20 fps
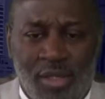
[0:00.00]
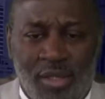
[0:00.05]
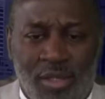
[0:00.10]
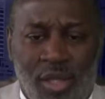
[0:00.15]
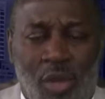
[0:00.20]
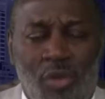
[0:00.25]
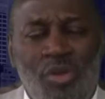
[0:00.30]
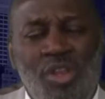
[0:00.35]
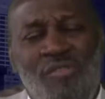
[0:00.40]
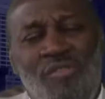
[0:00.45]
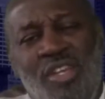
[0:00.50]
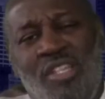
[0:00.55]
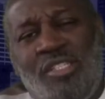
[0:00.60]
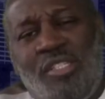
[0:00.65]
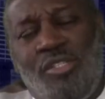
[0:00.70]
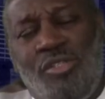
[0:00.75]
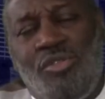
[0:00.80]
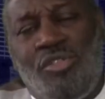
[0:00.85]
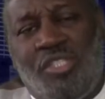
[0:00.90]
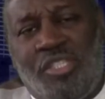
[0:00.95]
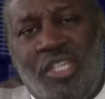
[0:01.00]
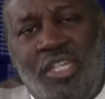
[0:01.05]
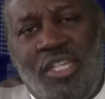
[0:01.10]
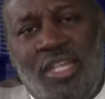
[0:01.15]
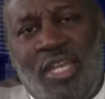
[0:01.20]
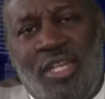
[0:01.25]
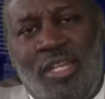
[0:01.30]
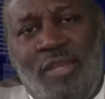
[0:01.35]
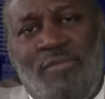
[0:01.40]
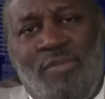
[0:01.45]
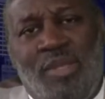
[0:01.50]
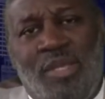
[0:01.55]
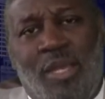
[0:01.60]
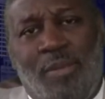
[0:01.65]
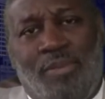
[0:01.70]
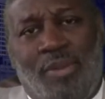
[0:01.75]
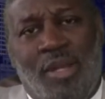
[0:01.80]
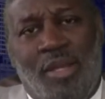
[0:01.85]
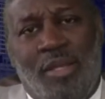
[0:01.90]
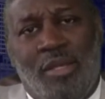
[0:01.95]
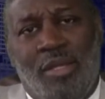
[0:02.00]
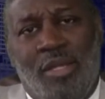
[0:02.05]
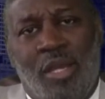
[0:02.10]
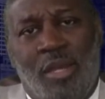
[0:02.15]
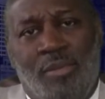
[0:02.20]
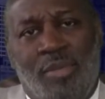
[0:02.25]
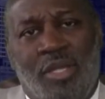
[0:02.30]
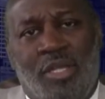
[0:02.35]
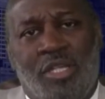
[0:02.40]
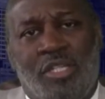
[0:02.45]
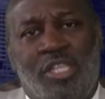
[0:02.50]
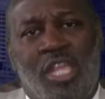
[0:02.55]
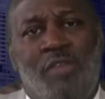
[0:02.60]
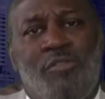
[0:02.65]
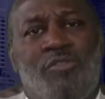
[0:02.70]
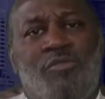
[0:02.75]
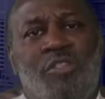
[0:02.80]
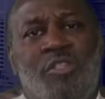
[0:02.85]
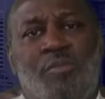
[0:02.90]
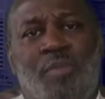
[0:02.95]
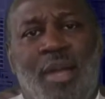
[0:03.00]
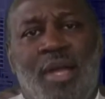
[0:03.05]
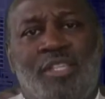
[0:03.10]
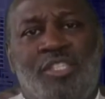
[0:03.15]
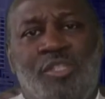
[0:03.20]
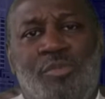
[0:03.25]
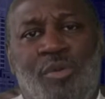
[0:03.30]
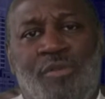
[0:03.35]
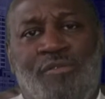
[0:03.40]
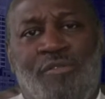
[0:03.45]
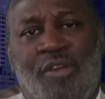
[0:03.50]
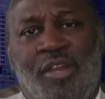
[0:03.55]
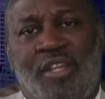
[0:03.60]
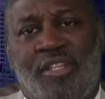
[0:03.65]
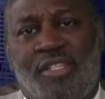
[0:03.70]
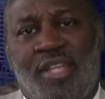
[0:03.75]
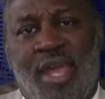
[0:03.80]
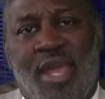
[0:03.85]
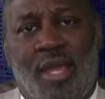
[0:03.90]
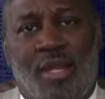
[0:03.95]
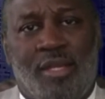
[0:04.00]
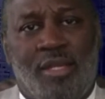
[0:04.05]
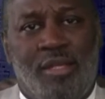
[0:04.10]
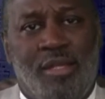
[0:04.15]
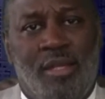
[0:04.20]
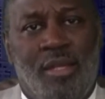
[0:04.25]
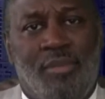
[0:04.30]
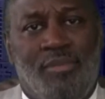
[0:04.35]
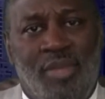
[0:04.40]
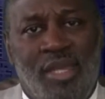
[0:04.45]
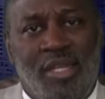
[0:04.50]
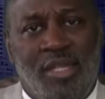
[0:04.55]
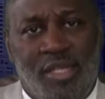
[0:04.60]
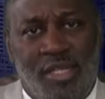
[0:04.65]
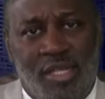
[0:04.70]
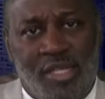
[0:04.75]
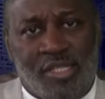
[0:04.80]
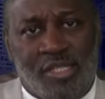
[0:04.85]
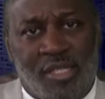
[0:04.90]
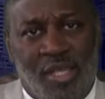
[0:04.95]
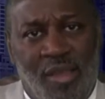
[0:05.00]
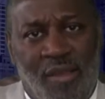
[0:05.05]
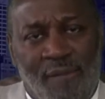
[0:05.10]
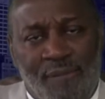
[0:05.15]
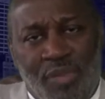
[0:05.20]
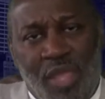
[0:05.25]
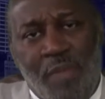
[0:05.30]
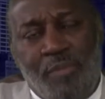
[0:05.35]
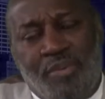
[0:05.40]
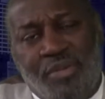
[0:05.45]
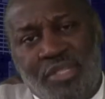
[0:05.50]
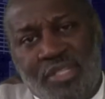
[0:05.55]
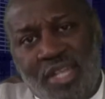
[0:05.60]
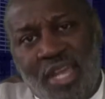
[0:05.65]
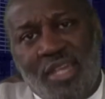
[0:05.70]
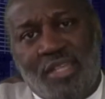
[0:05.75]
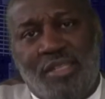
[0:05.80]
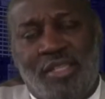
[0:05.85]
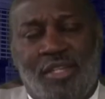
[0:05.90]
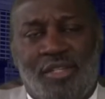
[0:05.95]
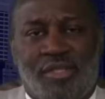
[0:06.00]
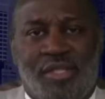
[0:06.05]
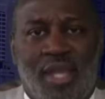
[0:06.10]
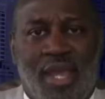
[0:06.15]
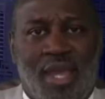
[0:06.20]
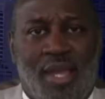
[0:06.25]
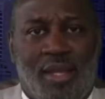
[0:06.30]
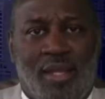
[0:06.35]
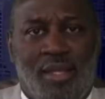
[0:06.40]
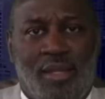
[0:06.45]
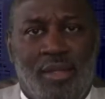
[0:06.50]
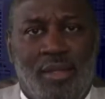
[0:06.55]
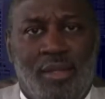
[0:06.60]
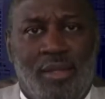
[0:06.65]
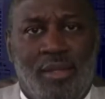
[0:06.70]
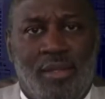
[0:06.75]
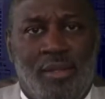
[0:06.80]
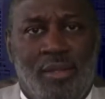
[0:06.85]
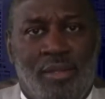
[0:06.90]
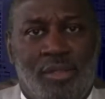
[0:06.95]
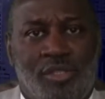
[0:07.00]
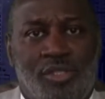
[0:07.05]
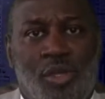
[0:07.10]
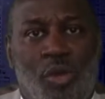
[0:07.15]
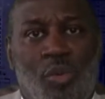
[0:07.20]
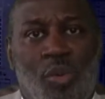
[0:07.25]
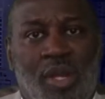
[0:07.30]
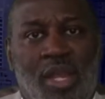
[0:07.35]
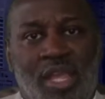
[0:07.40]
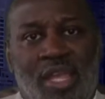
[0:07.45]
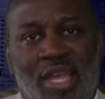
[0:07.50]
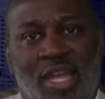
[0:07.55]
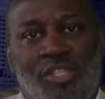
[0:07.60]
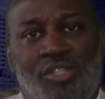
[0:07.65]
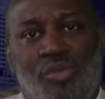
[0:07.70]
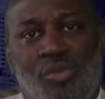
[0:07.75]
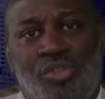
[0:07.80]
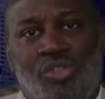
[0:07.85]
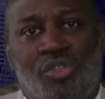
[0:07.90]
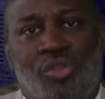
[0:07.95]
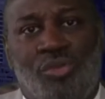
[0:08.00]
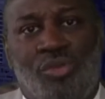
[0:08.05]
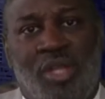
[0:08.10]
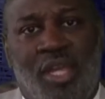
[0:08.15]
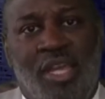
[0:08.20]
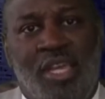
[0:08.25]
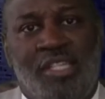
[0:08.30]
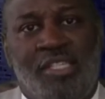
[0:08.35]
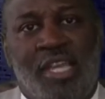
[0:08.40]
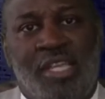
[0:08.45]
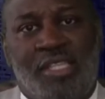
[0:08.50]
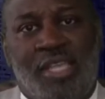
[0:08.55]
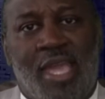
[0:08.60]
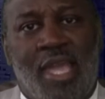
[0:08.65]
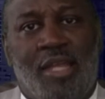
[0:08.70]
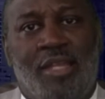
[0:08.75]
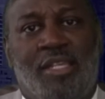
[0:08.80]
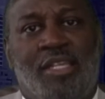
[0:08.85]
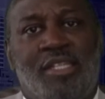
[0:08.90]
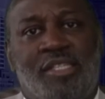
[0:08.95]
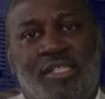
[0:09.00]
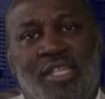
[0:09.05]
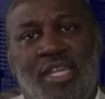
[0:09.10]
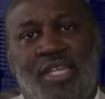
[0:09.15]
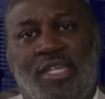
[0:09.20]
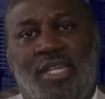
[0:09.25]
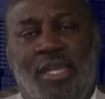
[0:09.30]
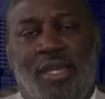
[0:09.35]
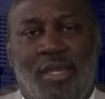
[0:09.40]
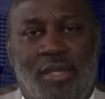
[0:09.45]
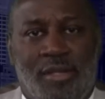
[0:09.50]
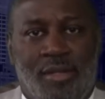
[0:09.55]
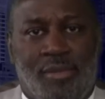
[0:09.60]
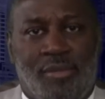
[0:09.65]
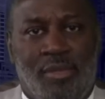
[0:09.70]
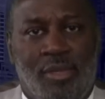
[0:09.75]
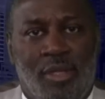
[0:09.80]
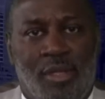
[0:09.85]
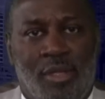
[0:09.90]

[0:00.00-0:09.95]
the only reason you've seen that NBA player because they was responsible for their talent. Meaning this, they protect their talent. So when they got to a certain age, their talent can take care of them.